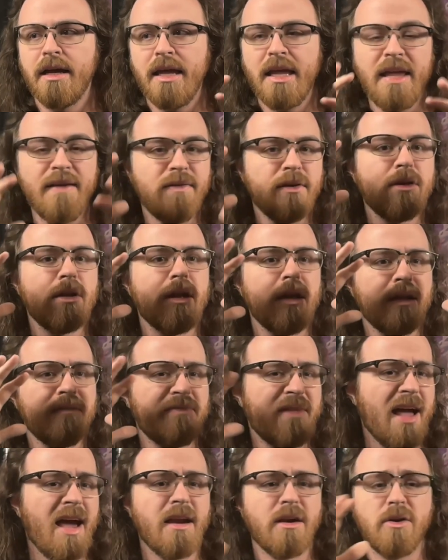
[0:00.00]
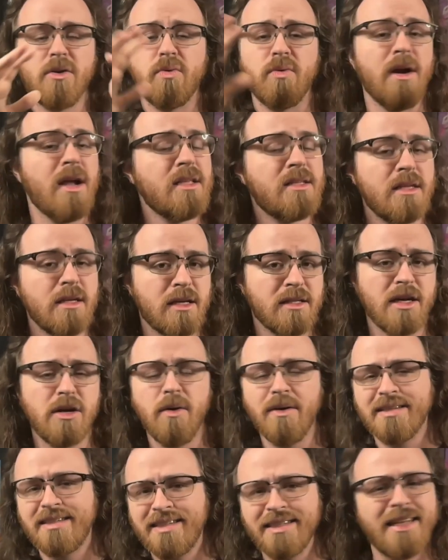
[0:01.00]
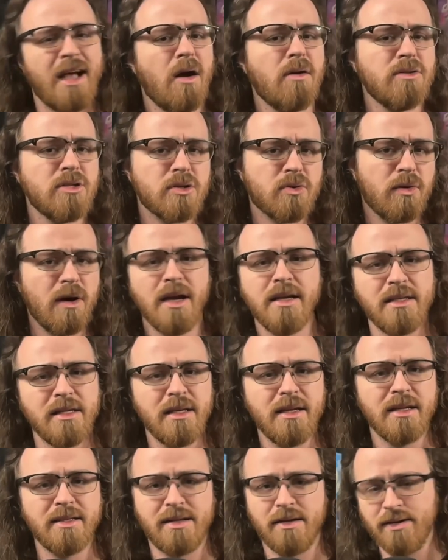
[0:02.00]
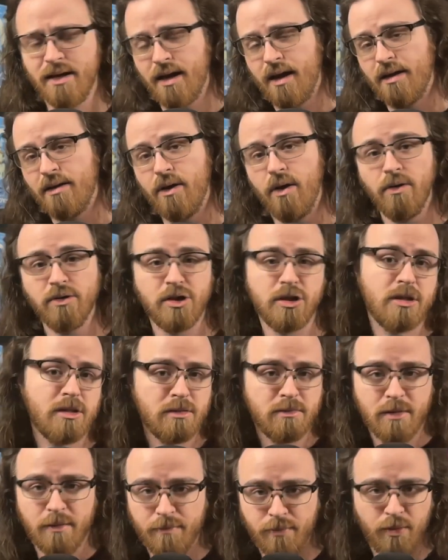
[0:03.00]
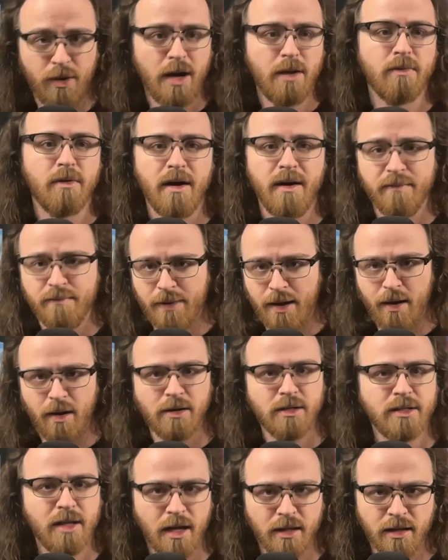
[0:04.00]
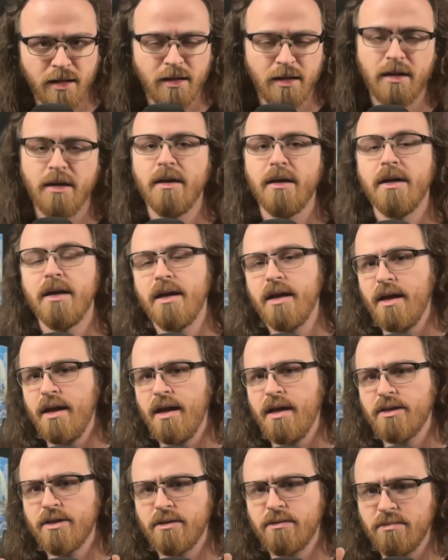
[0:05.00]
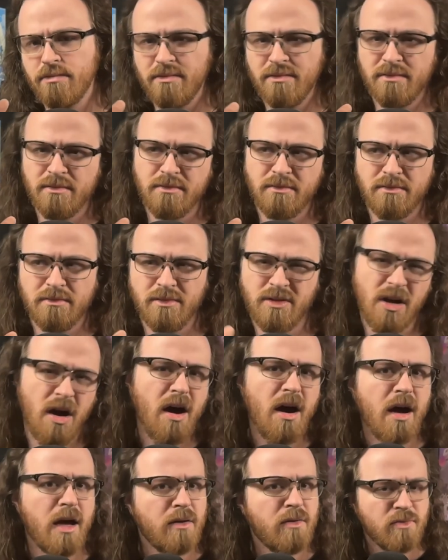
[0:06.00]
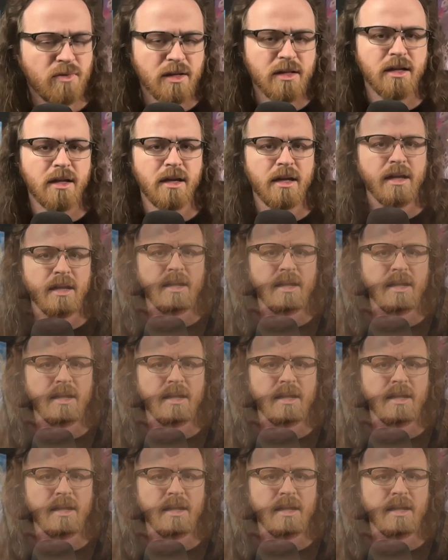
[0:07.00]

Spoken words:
even that crazy, because I know it sounds crazy and sounds like, oh, it's just the brain rot of power scaling. It's not really,